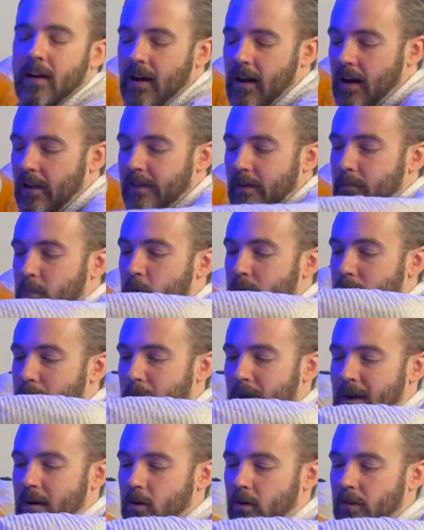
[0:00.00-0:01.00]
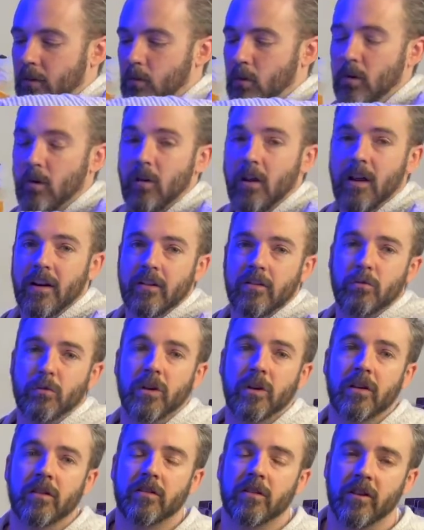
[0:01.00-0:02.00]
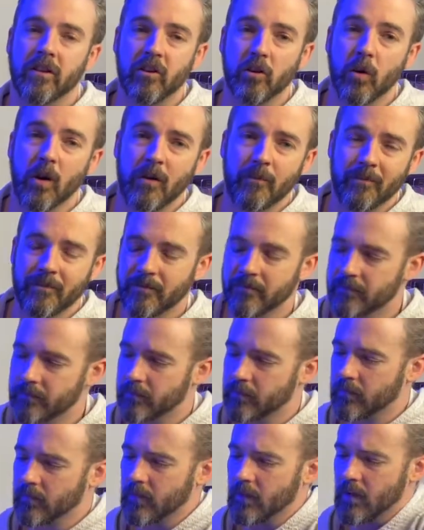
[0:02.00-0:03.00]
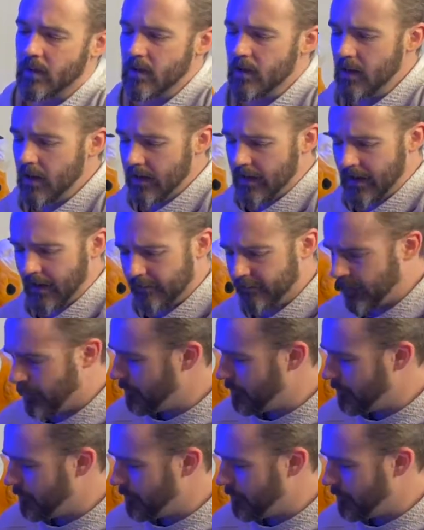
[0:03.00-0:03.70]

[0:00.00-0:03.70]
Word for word: and then put it back on the wall, and it's really secure. Now for